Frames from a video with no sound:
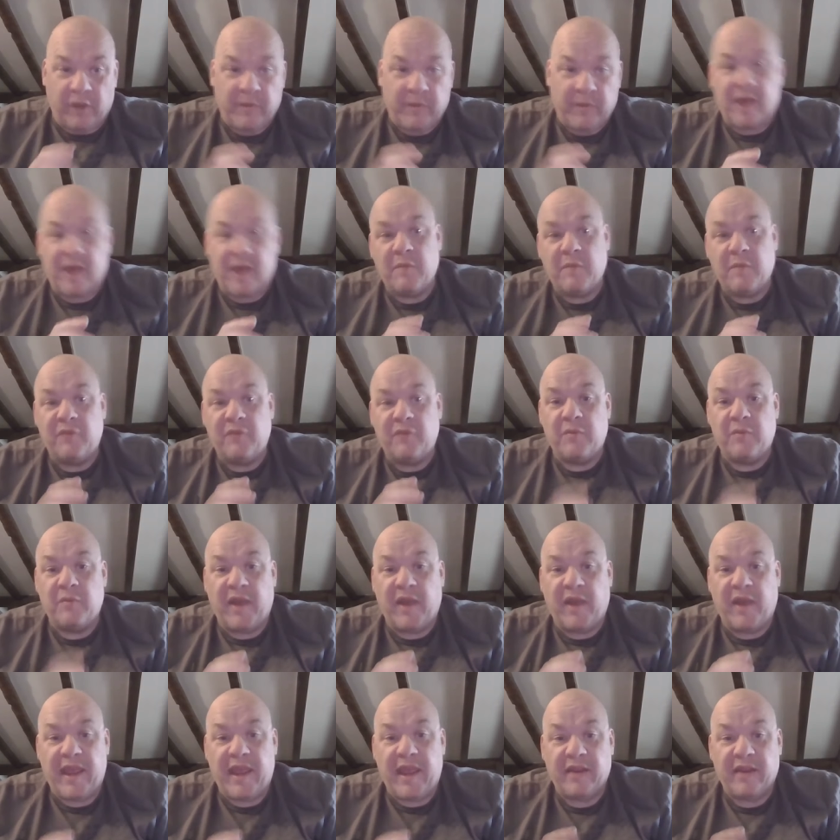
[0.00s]
without moving my
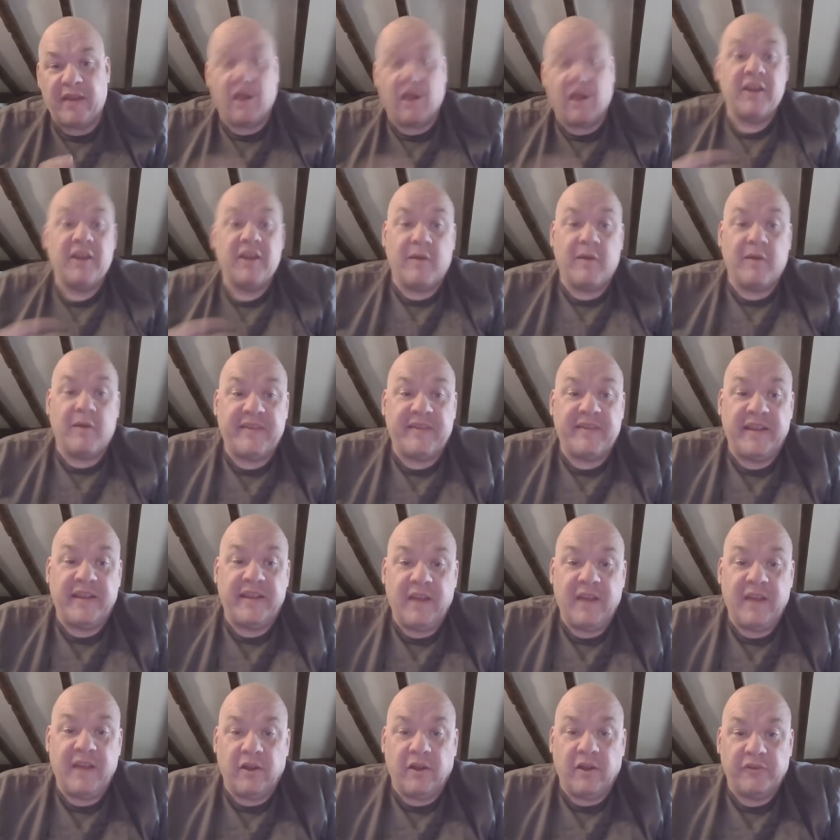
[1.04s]
head, I know it's eight
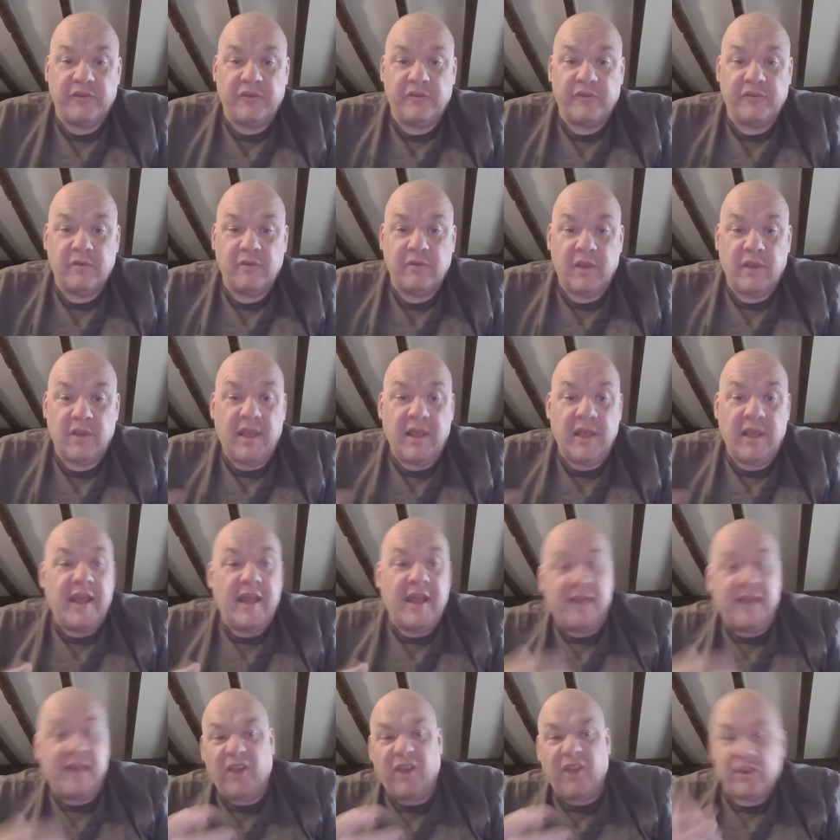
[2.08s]
yards
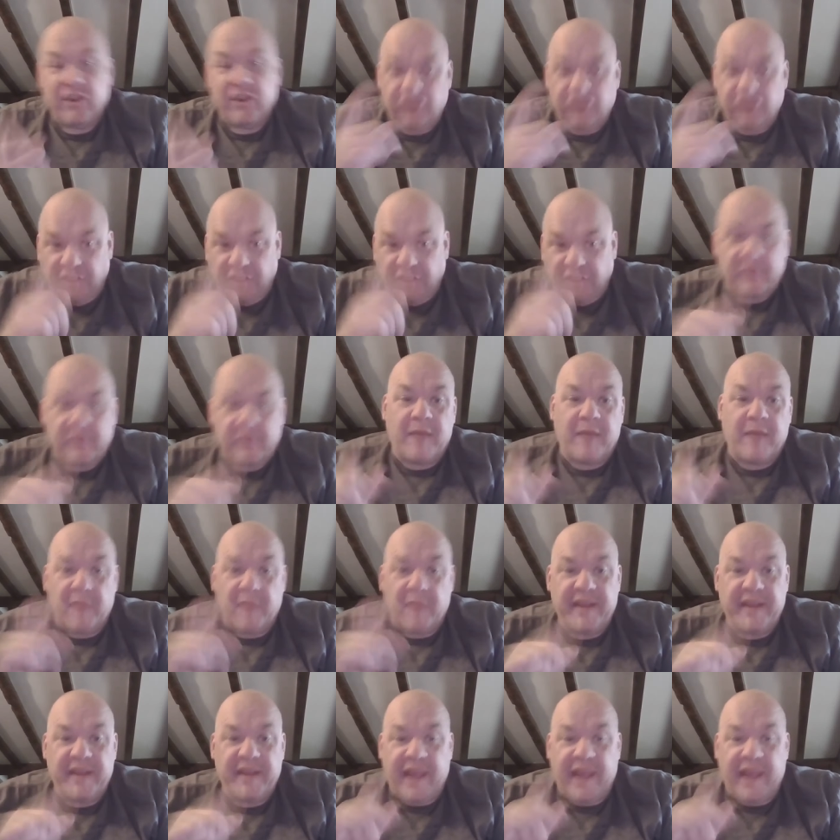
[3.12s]
if I can just about
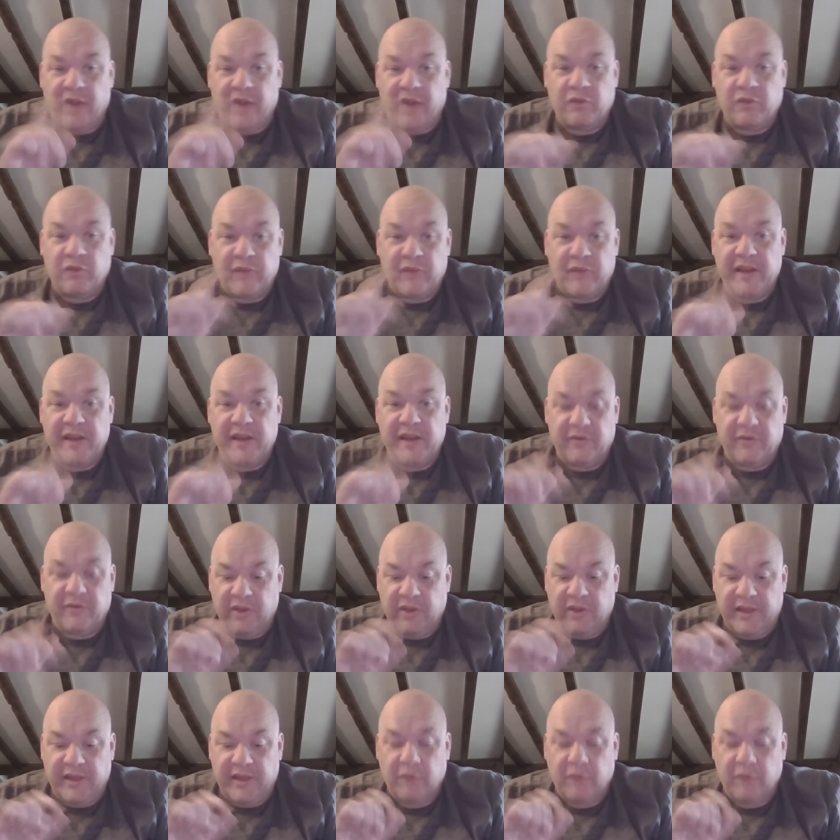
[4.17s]
make out the ring of the
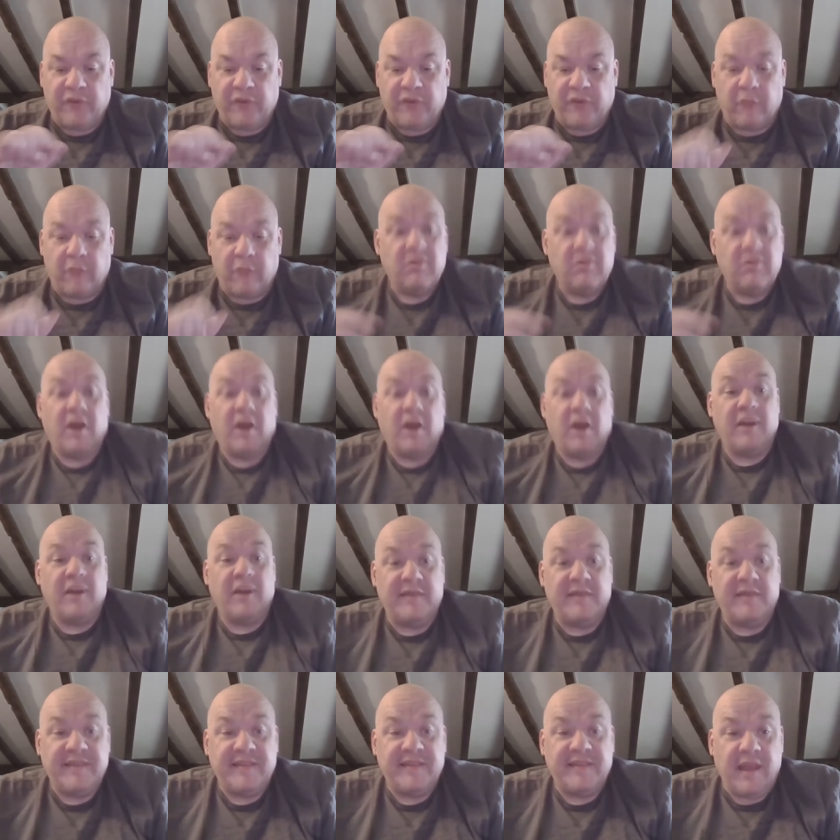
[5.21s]
kill zone, I know
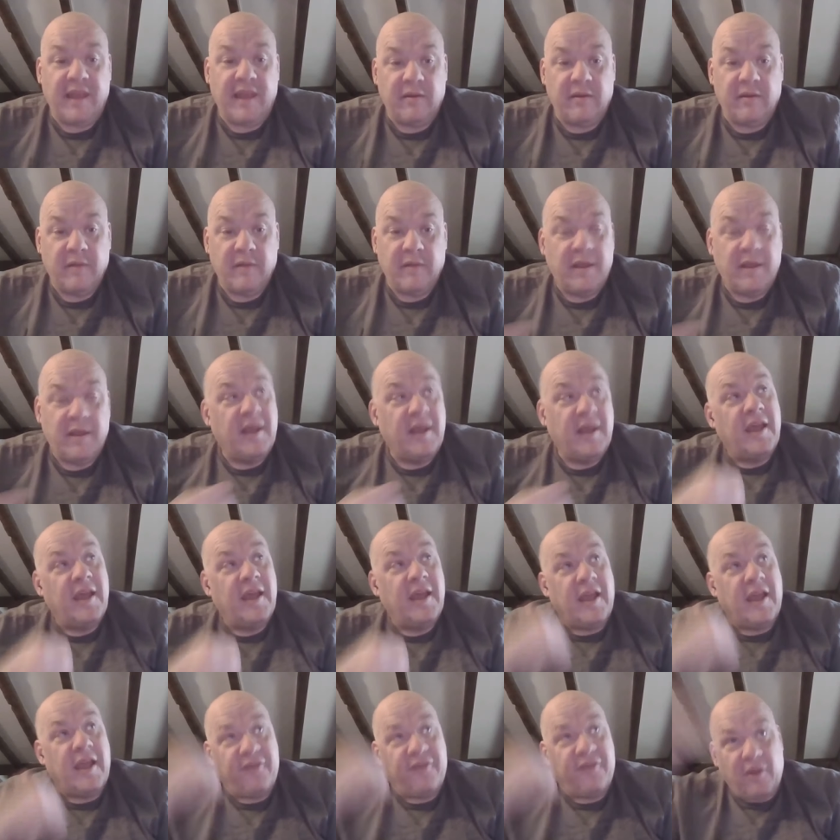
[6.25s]
it's 10.
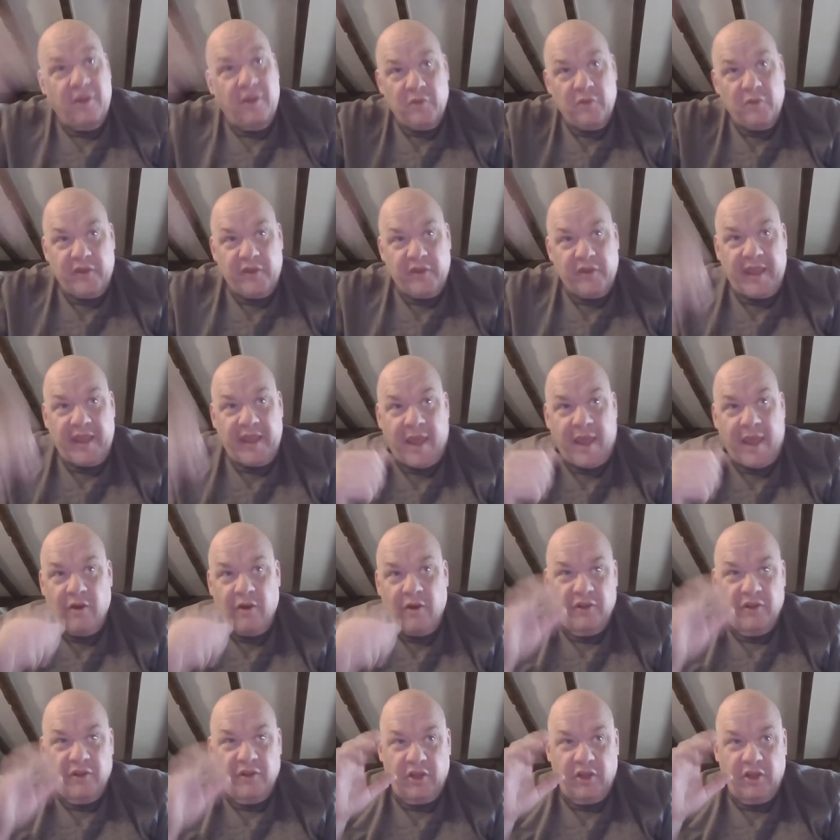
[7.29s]
If I'm looking out
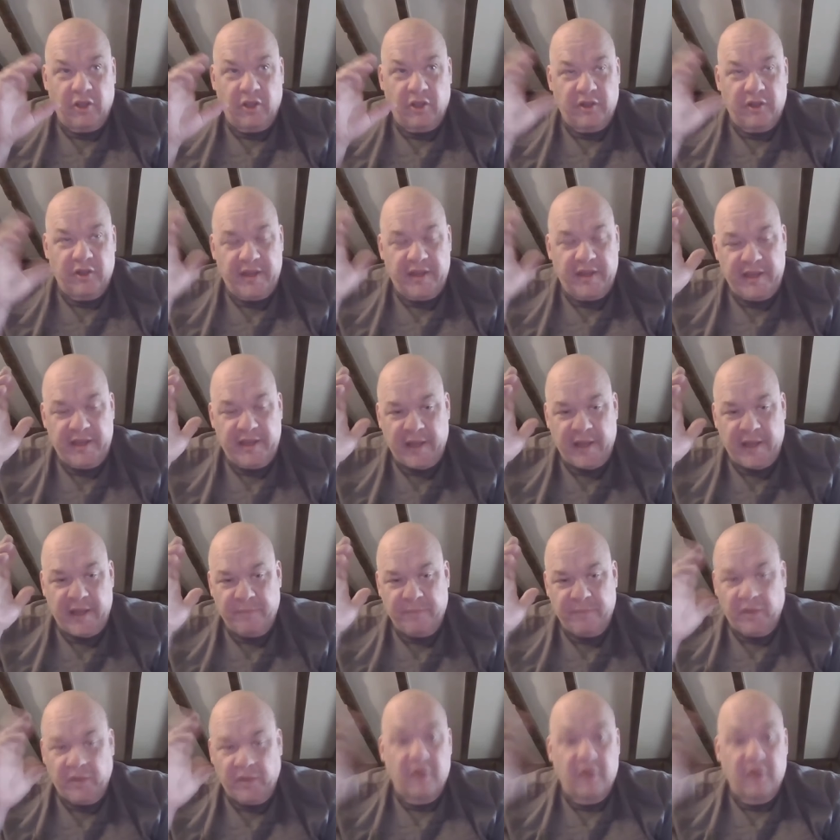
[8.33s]
on the on the um,
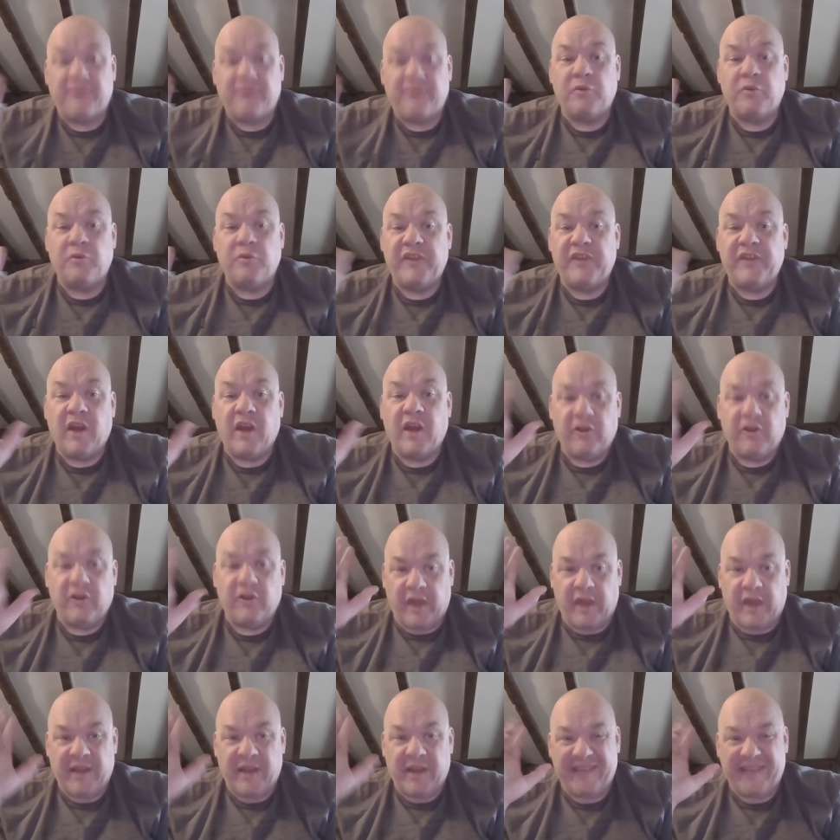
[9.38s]
uh, 40 yarder
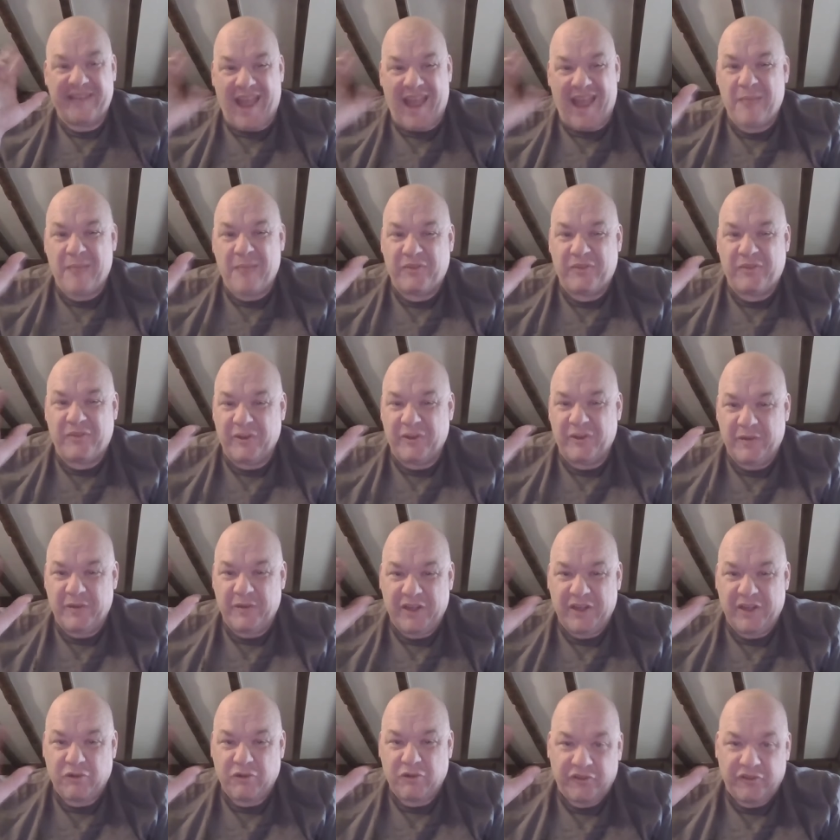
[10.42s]
and it's absolutely
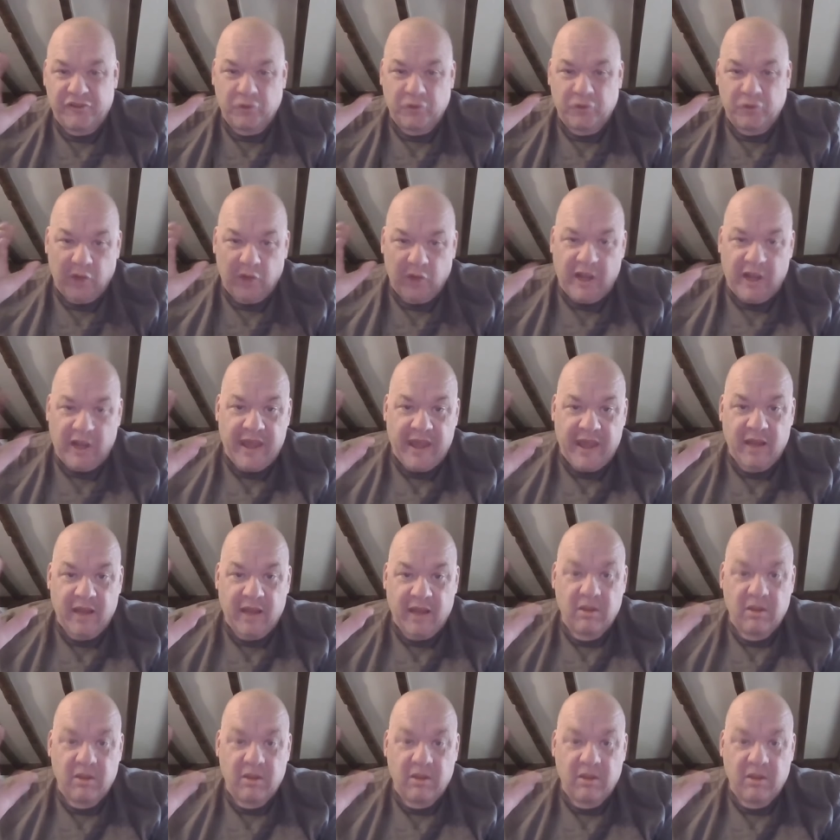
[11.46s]
crystal clear,